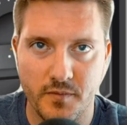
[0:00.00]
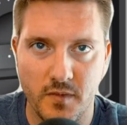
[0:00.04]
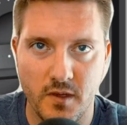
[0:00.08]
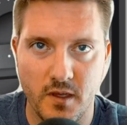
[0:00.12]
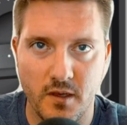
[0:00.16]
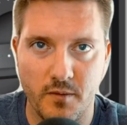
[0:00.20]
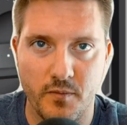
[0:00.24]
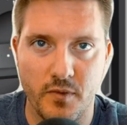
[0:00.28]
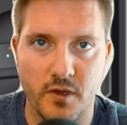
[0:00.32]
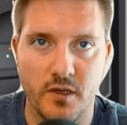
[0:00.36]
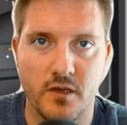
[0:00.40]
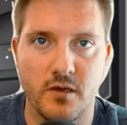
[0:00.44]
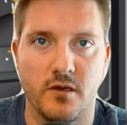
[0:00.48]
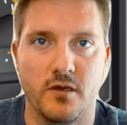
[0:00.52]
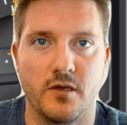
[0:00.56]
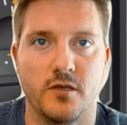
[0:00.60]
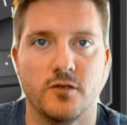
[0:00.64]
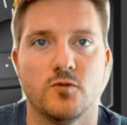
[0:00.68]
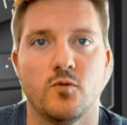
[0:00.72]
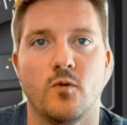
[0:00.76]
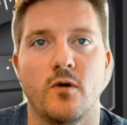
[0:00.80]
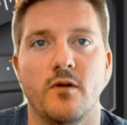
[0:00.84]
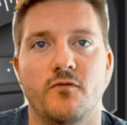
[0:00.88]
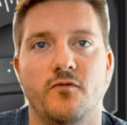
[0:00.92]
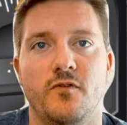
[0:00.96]
because
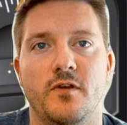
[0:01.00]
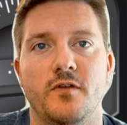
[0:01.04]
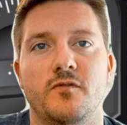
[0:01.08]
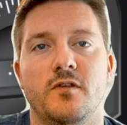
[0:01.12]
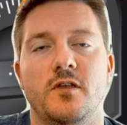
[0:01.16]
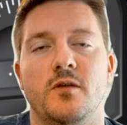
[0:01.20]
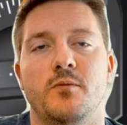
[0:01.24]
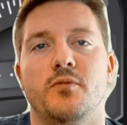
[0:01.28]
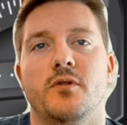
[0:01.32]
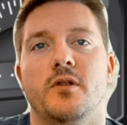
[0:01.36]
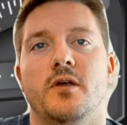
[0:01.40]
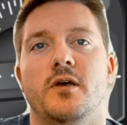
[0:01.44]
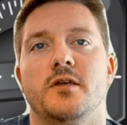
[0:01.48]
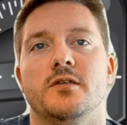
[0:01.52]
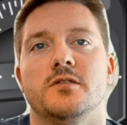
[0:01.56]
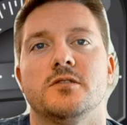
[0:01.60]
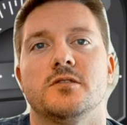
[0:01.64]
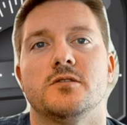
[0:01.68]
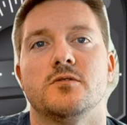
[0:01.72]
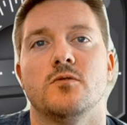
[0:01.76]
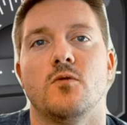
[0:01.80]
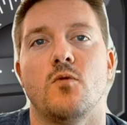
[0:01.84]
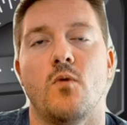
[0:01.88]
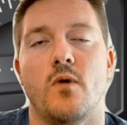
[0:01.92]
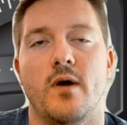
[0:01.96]
150
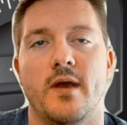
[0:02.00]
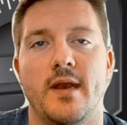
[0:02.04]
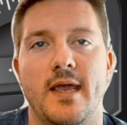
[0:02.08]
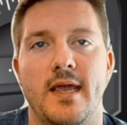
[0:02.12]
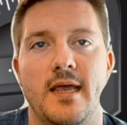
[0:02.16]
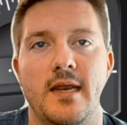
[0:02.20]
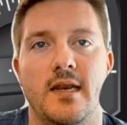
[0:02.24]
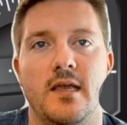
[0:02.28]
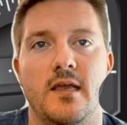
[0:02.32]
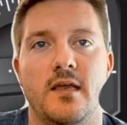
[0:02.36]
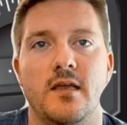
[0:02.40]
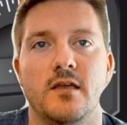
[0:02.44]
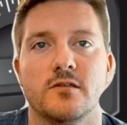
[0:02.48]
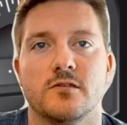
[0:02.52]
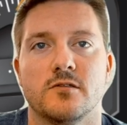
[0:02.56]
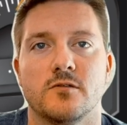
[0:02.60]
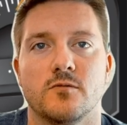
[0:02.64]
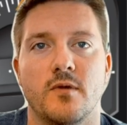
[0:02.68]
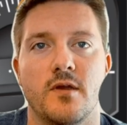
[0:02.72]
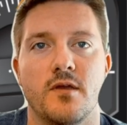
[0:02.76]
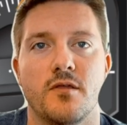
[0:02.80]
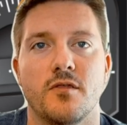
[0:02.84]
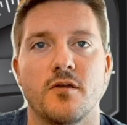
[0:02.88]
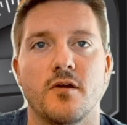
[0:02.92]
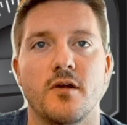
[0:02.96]
plus 180 is
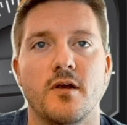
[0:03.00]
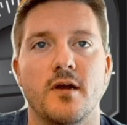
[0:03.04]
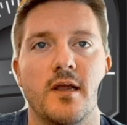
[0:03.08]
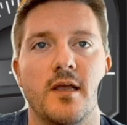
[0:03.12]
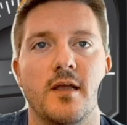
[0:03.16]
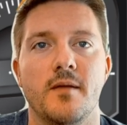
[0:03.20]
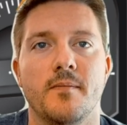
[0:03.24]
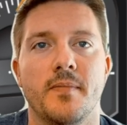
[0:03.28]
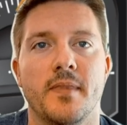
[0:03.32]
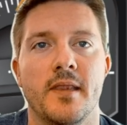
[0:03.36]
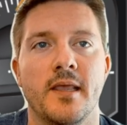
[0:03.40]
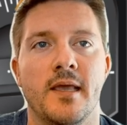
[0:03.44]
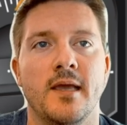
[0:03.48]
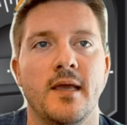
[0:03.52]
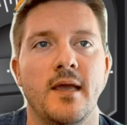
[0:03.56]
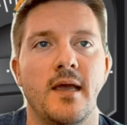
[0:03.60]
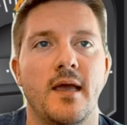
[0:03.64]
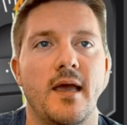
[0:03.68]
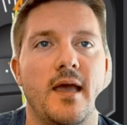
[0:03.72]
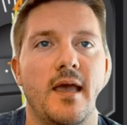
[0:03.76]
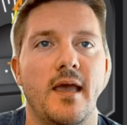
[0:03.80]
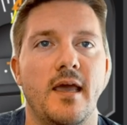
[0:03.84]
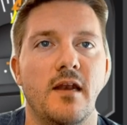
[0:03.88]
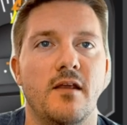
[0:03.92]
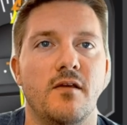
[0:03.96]
330.
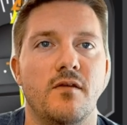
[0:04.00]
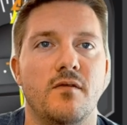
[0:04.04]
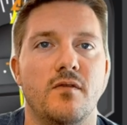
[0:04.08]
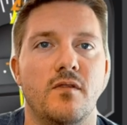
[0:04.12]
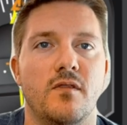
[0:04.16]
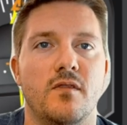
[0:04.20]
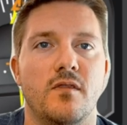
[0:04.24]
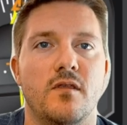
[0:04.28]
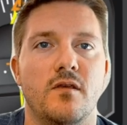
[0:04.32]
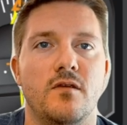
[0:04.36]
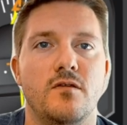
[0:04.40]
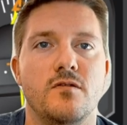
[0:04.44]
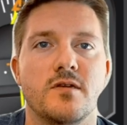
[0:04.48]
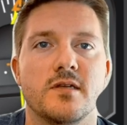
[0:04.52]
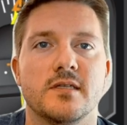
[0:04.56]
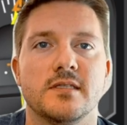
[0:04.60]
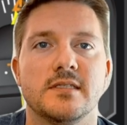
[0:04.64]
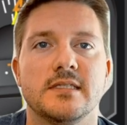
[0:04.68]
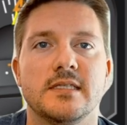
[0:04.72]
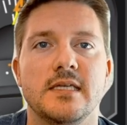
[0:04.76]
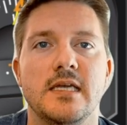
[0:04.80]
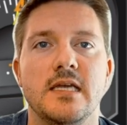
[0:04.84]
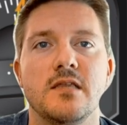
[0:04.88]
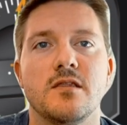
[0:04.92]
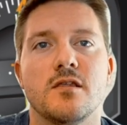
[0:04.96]
And you can
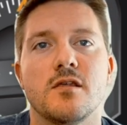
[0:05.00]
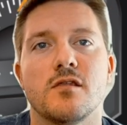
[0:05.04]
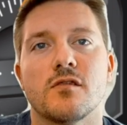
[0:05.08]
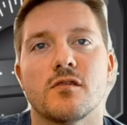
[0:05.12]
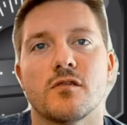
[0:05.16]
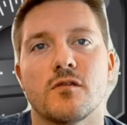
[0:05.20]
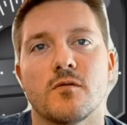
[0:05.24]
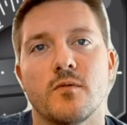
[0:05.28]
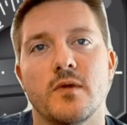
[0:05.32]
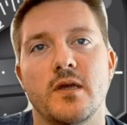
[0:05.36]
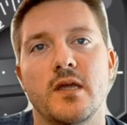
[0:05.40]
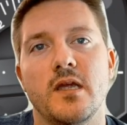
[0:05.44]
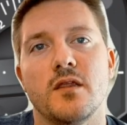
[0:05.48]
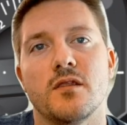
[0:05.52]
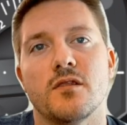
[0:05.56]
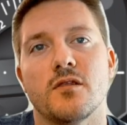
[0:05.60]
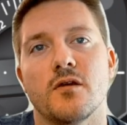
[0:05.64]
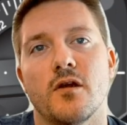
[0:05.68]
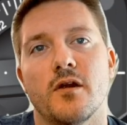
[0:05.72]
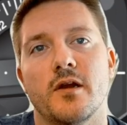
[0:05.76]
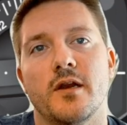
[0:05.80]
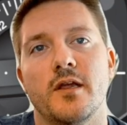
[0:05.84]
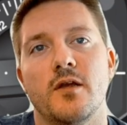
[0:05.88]
see the 330